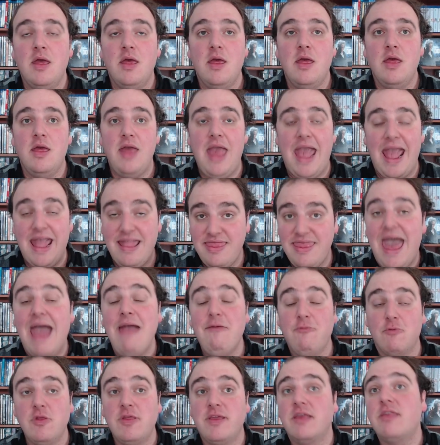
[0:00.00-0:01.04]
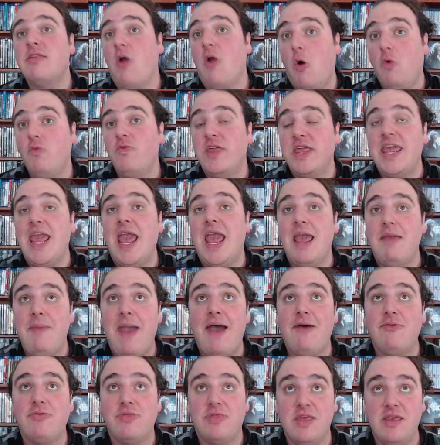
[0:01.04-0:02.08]
And that release only came
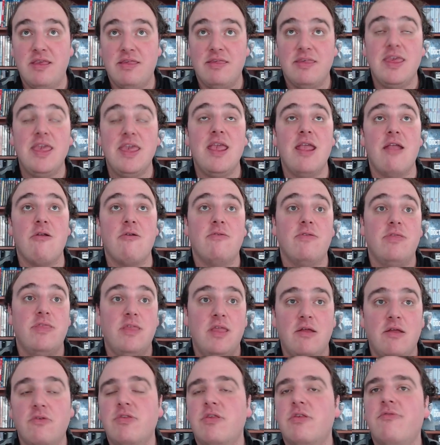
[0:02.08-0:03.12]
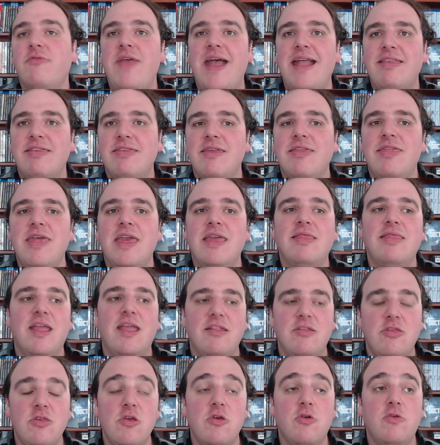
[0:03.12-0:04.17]
out this year. So that's the thing they
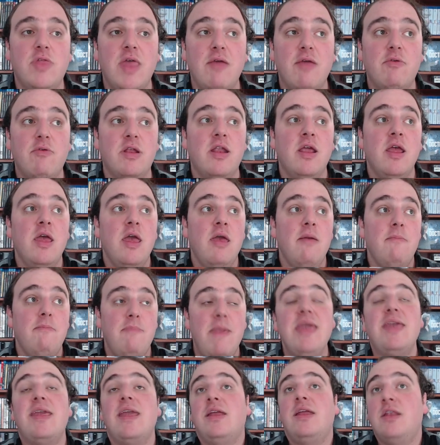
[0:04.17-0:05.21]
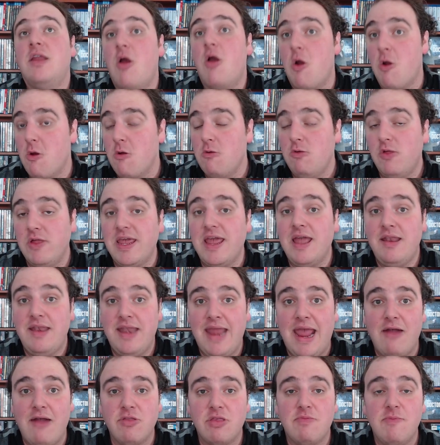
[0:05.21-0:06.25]
do. They would make an early
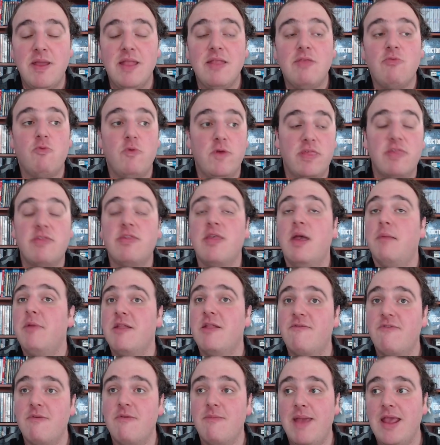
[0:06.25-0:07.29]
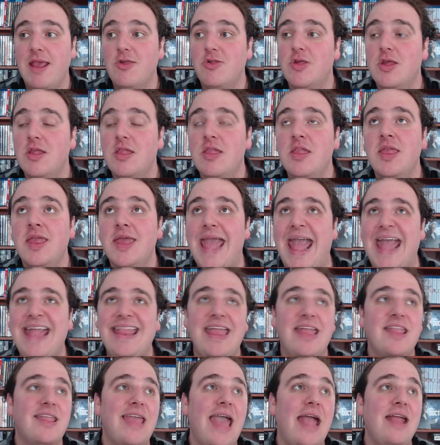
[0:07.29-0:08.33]
announcement with some information and
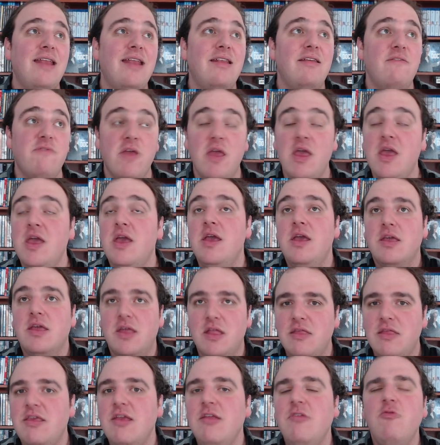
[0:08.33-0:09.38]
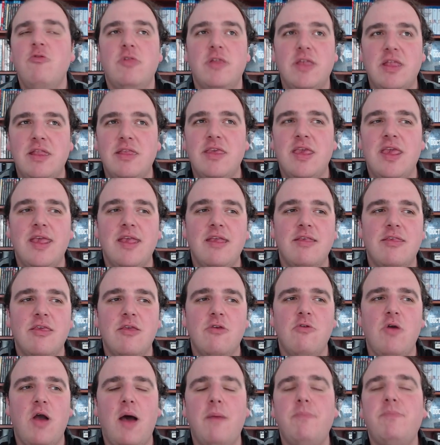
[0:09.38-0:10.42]
then kind of continually tease
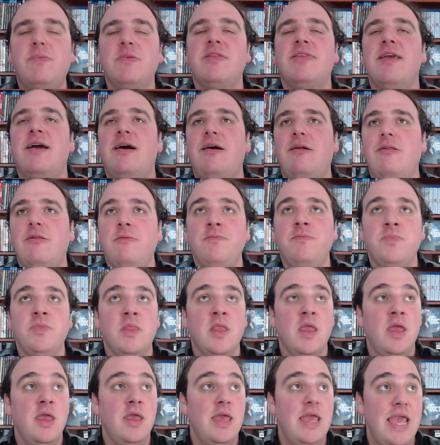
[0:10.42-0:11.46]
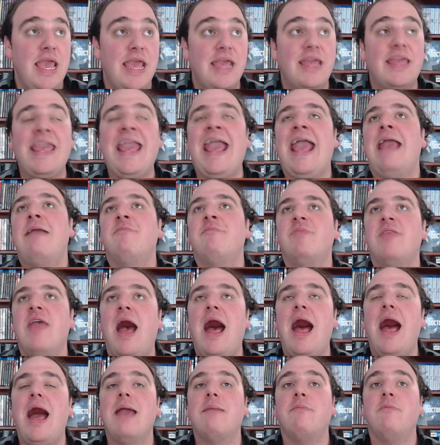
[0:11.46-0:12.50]
you up until it came
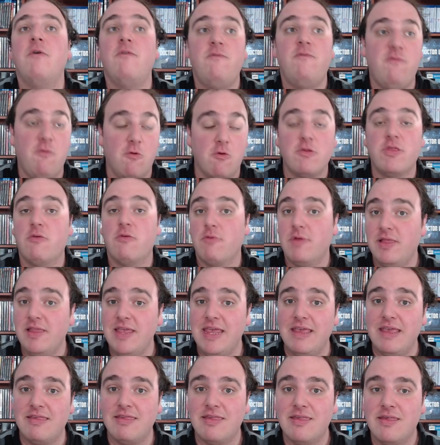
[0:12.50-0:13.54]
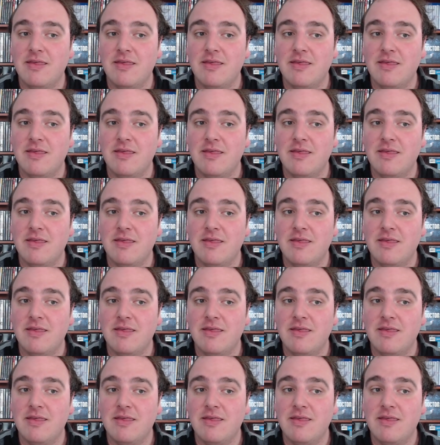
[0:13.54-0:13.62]
time for the release.